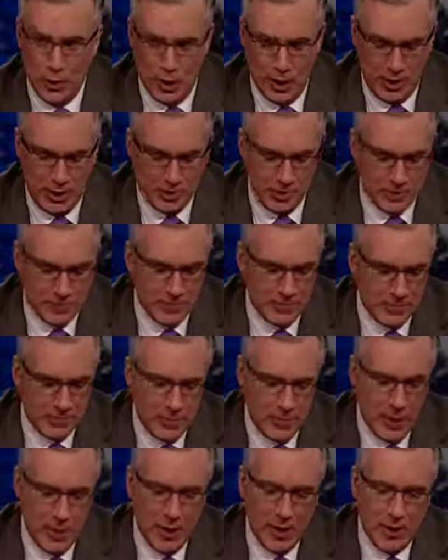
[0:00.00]
audience,
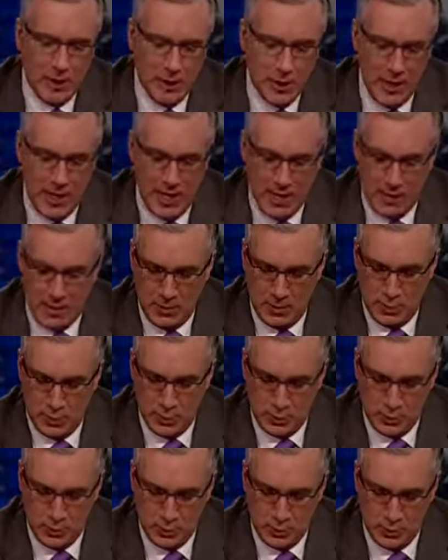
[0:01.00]
you had
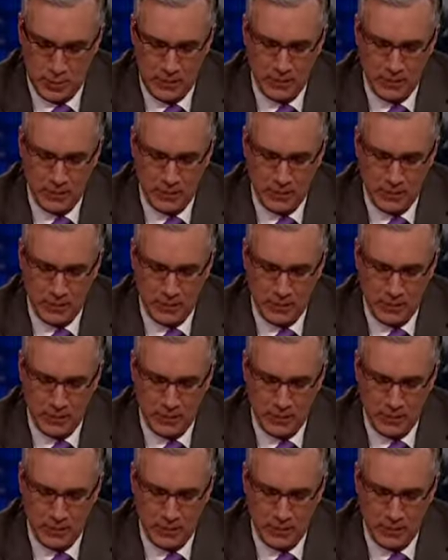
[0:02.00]
yours truly.